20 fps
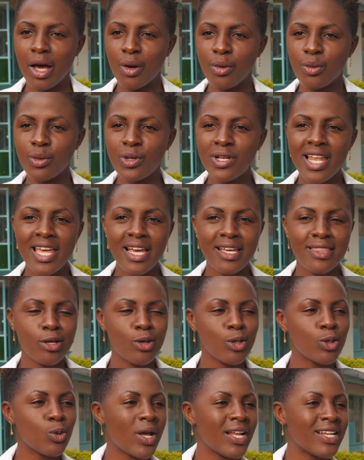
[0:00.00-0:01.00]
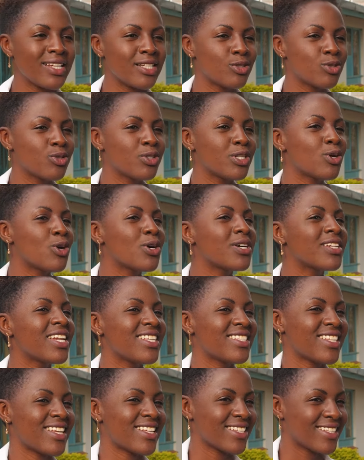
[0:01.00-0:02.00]
We would like the whole world to
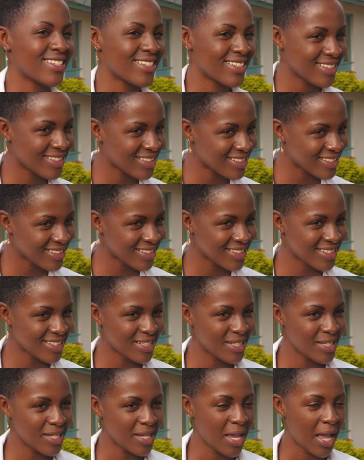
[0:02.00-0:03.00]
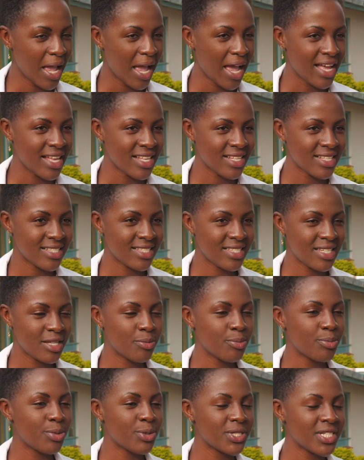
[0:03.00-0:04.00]
recognize us as
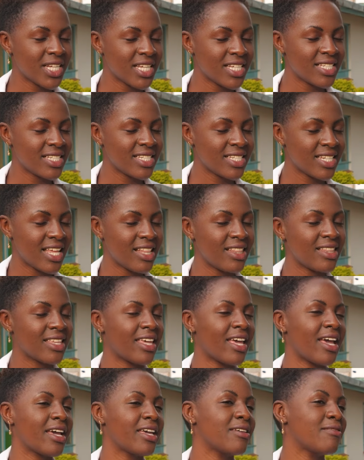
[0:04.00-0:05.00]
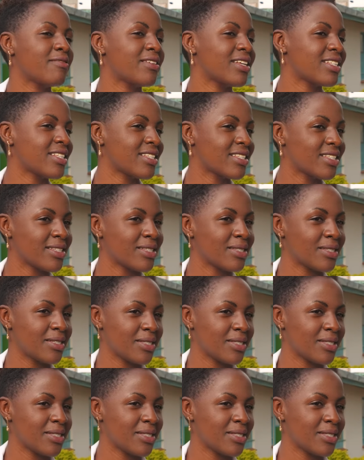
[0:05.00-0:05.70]
important healthcare givers.